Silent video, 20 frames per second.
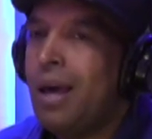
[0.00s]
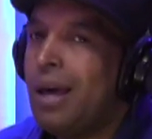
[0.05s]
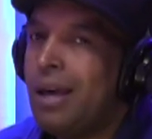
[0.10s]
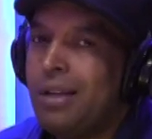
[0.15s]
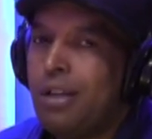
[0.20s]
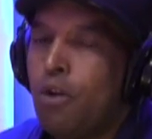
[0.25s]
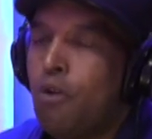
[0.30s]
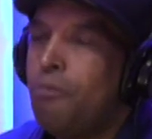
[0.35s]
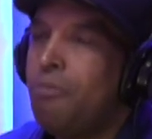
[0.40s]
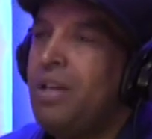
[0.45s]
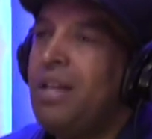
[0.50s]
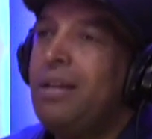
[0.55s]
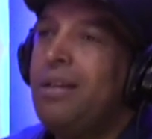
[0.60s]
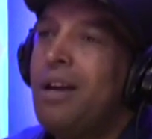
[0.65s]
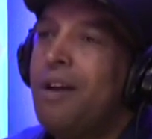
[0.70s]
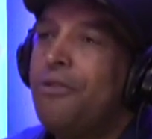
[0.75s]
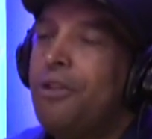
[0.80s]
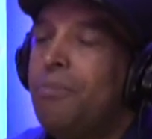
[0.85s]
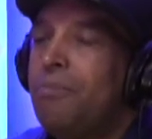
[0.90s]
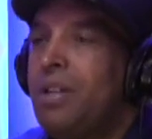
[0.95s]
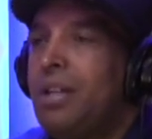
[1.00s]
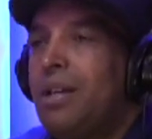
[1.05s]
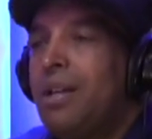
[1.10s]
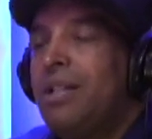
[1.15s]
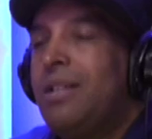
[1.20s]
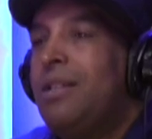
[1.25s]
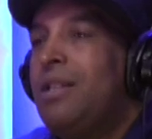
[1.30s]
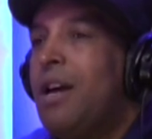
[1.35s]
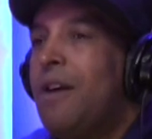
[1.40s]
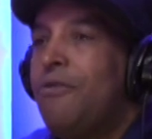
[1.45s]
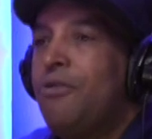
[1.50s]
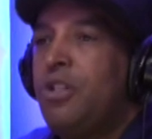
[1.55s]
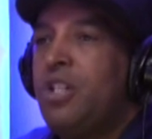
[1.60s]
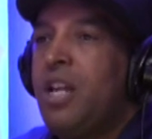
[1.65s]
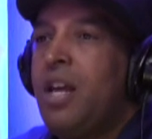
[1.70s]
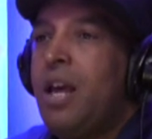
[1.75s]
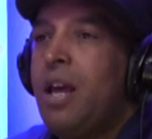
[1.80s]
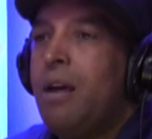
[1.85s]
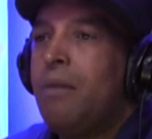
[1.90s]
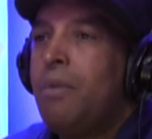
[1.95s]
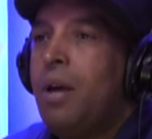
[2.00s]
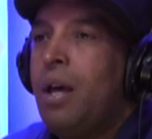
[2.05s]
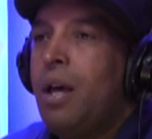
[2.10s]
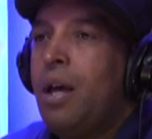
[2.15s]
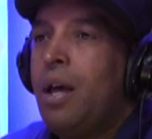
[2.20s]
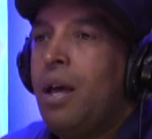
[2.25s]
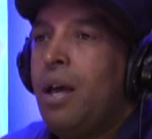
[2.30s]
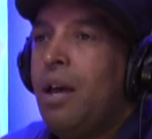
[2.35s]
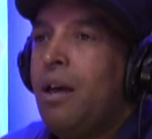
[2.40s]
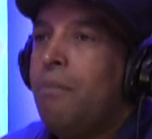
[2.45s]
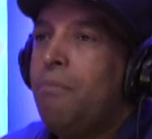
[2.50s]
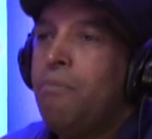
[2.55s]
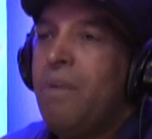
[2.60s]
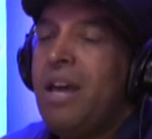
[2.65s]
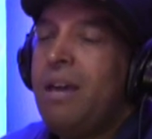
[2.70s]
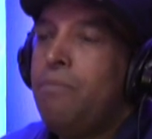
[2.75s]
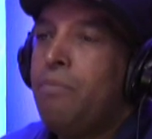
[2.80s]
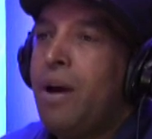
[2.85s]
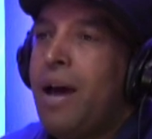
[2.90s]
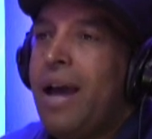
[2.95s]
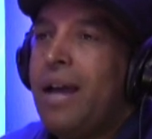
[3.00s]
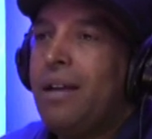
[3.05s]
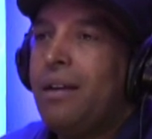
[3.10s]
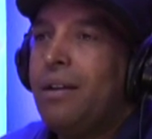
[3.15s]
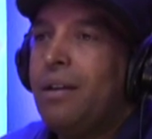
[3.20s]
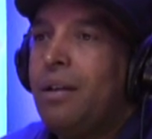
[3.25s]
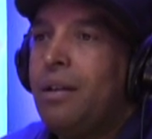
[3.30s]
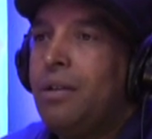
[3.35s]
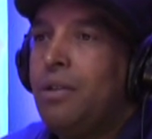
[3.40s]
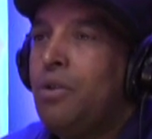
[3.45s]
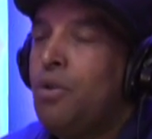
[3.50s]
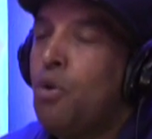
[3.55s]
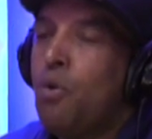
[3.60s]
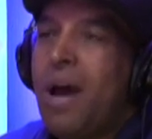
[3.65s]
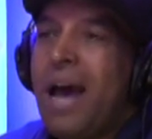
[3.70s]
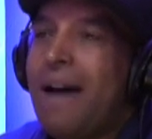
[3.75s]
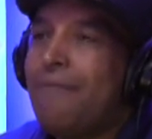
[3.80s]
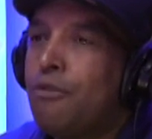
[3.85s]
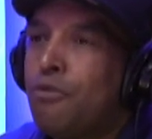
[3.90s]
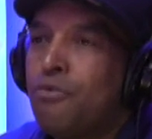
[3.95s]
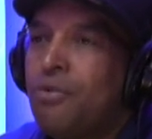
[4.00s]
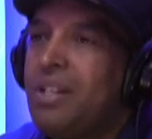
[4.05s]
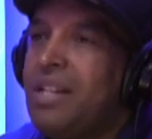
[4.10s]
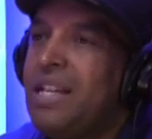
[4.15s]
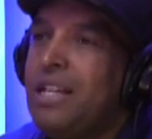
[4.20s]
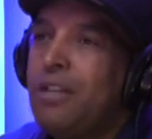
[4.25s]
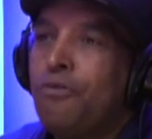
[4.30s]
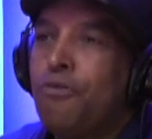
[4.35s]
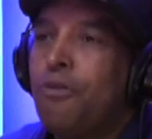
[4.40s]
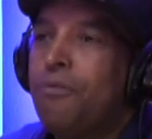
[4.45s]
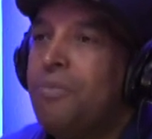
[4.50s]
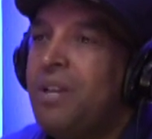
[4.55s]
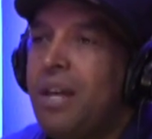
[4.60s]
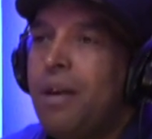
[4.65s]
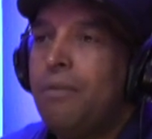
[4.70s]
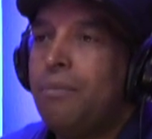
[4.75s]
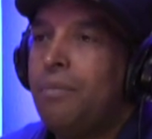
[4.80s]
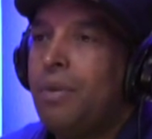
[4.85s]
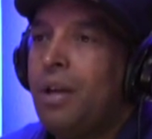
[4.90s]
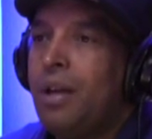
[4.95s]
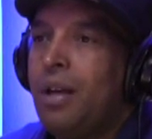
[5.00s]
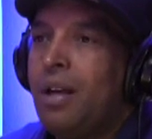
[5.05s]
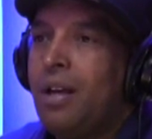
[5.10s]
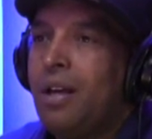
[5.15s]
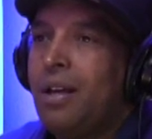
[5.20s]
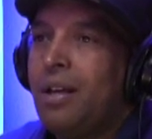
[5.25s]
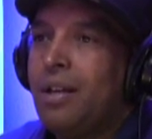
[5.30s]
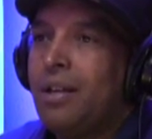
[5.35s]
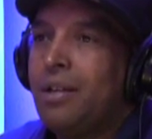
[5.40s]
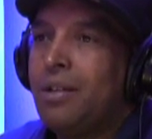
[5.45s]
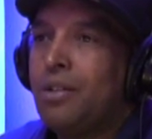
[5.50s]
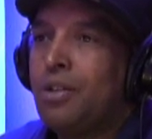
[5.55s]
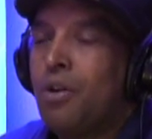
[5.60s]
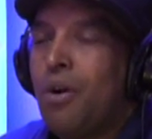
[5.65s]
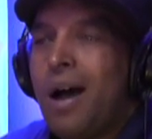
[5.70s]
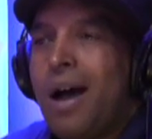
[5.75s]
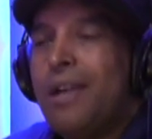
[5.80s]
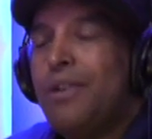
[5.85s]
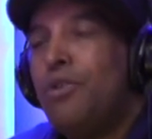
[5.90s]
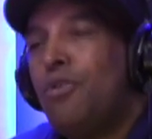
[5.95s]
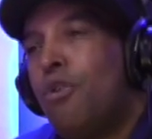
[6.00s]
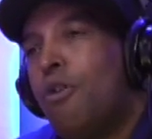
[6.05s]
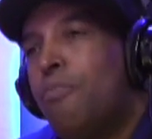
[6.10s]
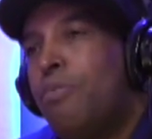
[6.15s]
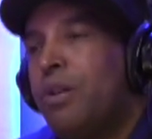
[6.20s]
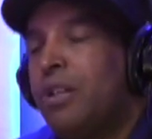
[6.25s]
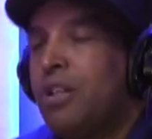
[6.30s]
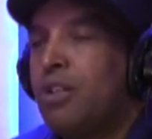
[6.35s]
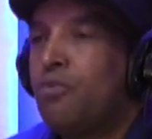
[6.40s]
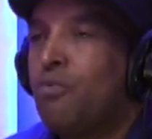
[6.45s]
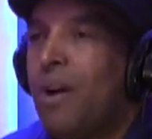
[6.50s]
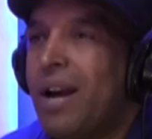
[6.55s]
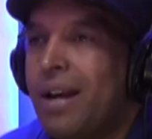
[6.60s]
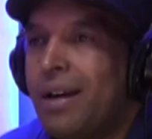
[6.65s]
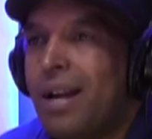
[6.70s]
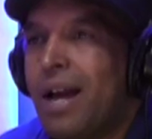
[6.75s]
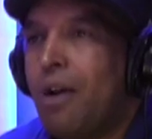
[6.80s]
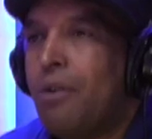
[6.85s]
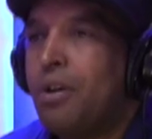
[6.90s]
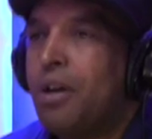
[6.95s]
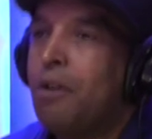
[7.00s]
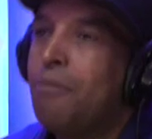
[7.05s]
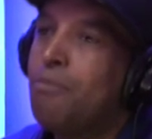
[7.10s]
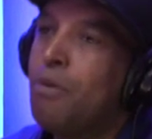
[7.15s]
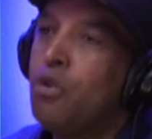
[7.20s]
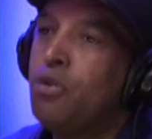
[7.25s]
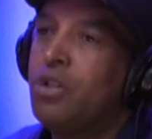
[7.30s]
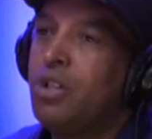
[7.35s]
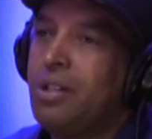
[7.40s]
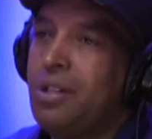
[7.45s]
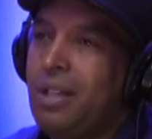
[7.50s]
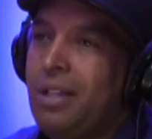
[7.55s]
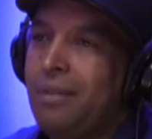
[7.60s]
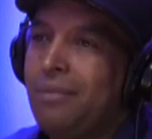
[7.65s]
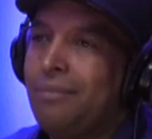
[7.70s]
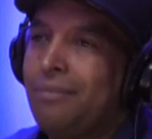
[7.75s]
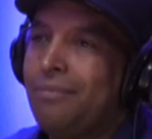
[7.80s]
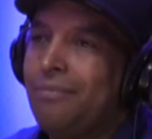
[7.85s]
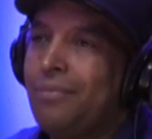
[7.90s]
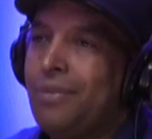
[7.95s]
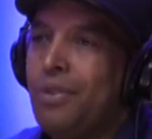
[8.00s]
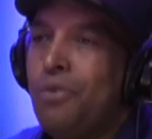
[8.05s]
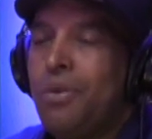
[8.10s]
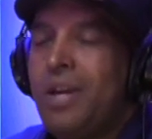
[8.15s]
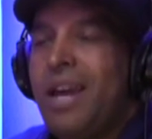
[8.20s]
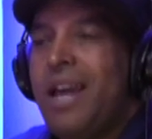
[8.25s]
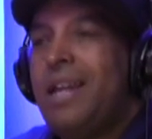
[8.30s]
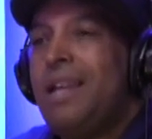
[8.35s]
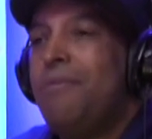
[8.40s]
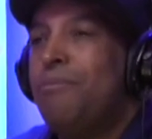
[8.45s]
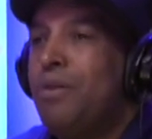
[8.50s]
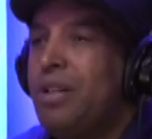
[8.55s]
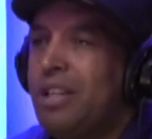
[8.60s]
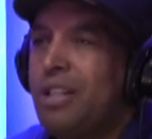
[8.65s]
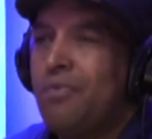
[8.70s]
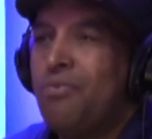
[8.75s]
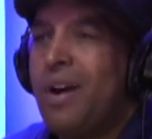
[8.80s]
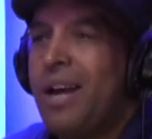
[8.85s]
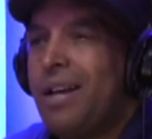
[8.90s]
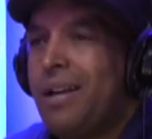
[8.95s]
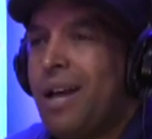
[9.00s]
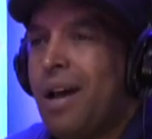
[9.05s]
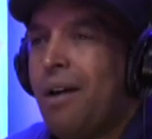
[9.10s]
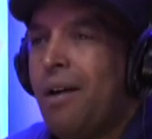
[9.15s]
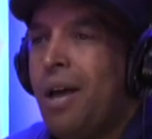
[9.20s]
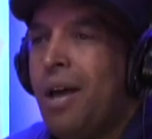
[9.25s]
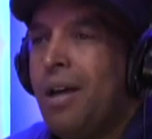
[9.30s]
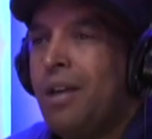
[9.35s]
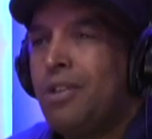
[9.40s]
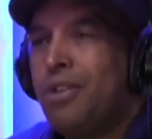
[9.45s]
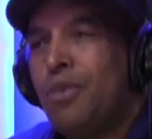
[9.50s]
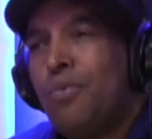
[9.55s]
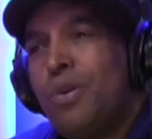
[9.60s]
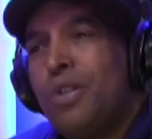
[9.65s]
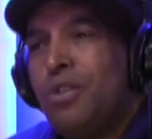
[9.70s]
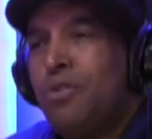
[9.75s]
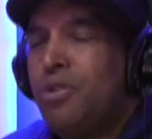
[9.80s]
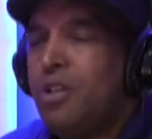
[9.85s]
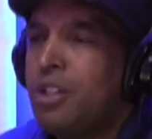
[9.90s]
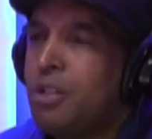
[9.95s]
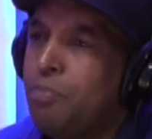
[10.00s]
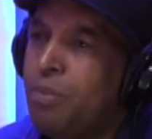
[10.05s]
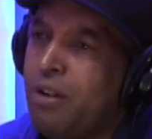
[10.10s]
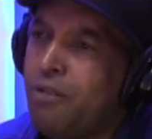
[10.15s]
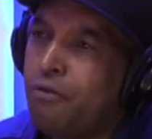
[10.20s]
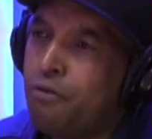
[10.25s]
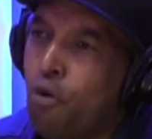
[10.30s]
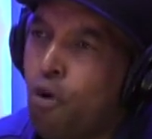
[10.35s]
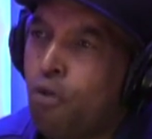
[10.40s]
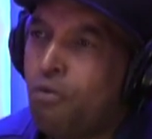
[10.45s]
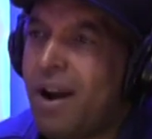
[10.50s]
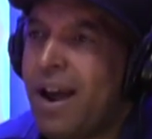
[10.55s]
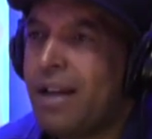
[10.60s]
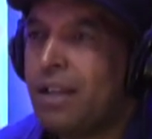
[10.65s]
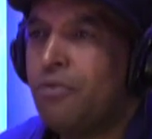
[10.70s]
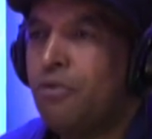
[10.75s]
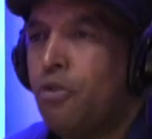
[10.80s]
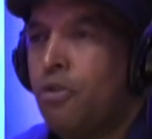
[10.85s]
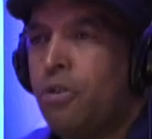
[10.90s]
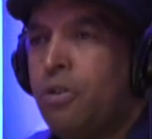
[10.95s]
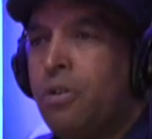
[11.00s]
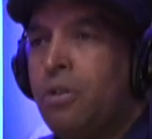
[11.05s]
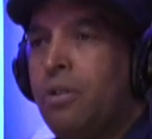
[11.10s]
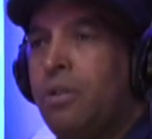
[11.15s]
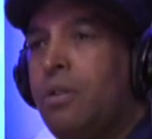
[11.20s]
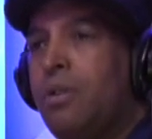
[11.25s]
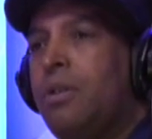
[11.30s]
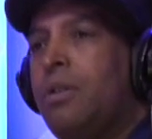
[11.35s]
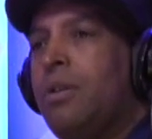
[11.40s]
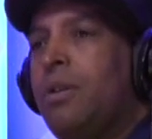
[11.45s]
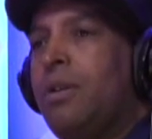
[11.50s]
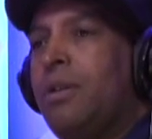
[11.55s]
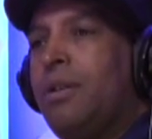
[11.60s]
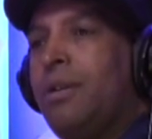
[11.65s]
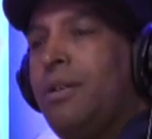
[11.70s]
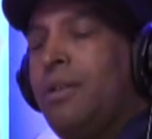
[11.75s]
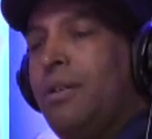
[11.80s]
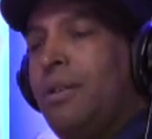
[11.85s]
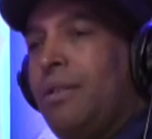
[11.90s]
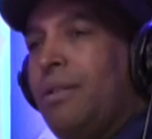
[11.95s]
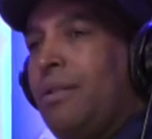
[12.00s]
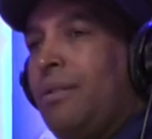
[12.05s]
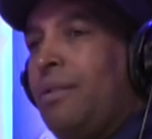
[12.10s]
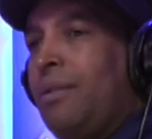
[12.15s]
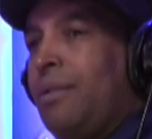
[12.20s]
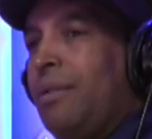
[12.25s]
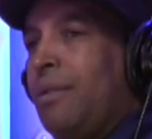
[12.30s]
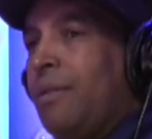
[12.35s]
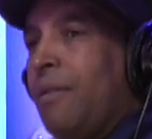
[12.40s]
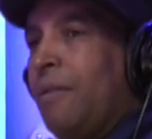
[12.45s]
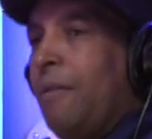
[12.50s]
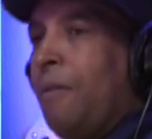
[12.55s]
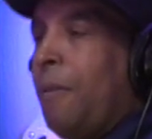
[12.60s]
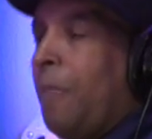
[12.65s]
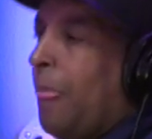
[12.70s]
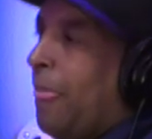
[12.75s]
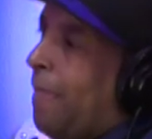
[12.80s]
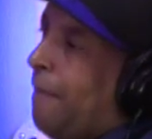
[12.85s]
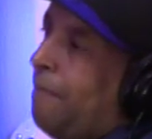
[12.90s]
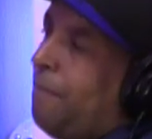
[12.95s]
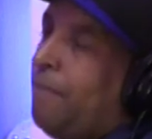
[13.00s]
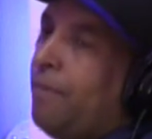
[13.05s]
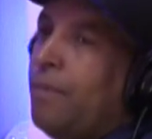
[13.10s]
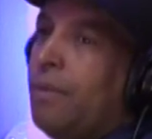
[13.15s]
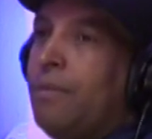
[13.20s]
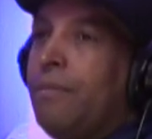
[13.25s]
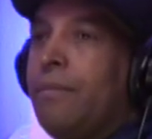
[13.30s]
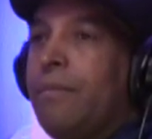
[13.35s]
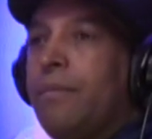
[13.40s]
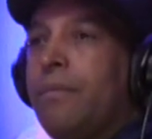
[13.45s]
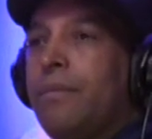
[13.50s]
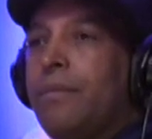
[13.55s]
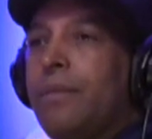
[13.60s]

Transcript: It don't mean nothing because Def Jam and Maybach, you don't have a release from them. Yeah. So how you gonna put this record out commercially? Can't put it out. Yeah. You can't even put this record out. So would you just spend four racks for? Yeah. You just got a nice track you can listen to in your house.